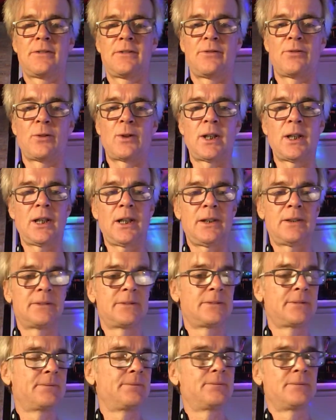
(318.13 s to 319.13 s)
Voila.
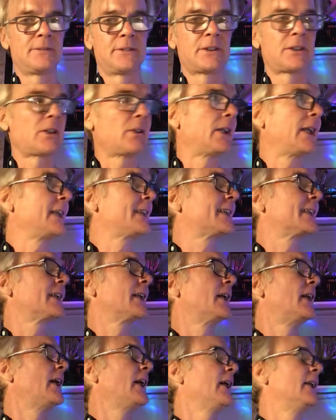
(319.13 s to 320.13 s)
So let's
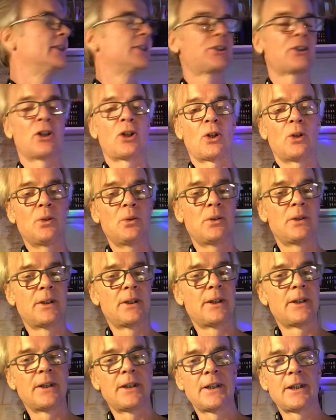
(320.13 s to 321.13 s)
and so
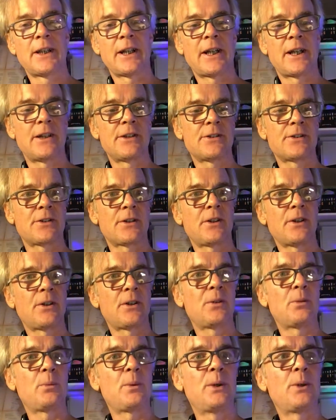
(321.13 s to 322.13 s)
as
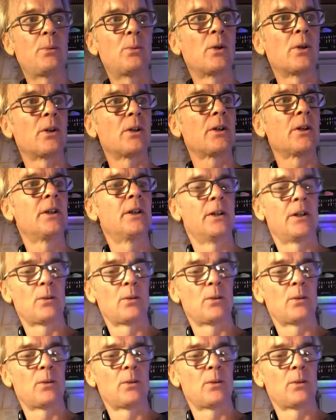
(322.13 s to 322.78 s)
we're